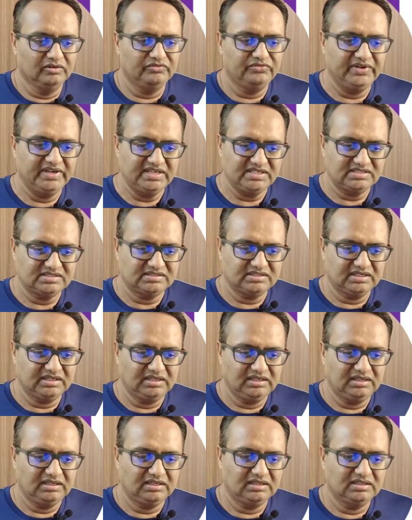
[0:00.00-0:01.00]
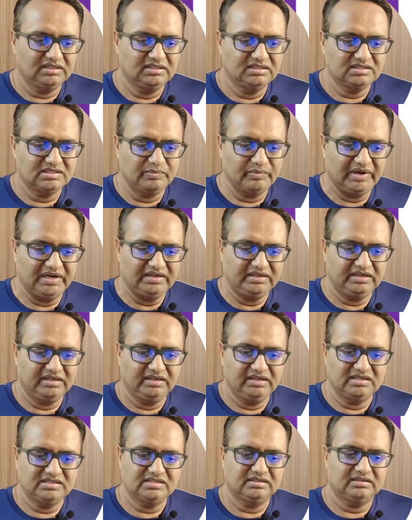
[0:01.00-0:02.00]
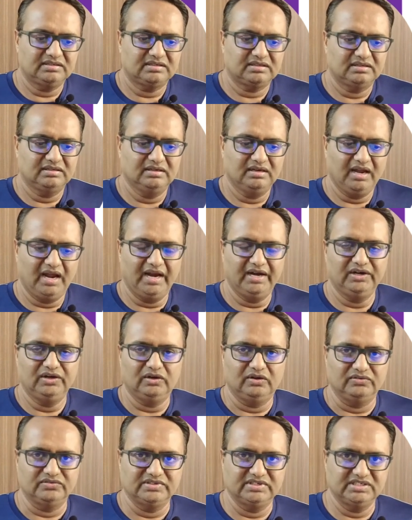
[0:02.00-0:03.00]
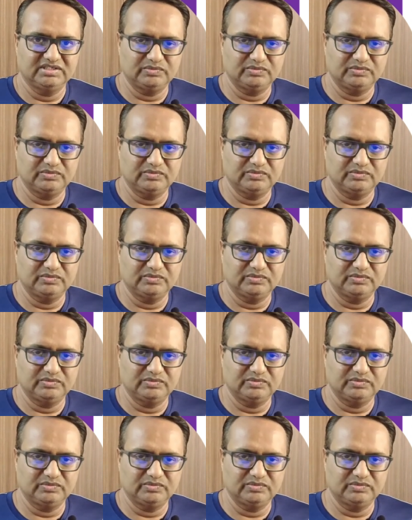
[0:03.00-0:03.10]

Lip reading: Phase three is a multi-agent handoffs.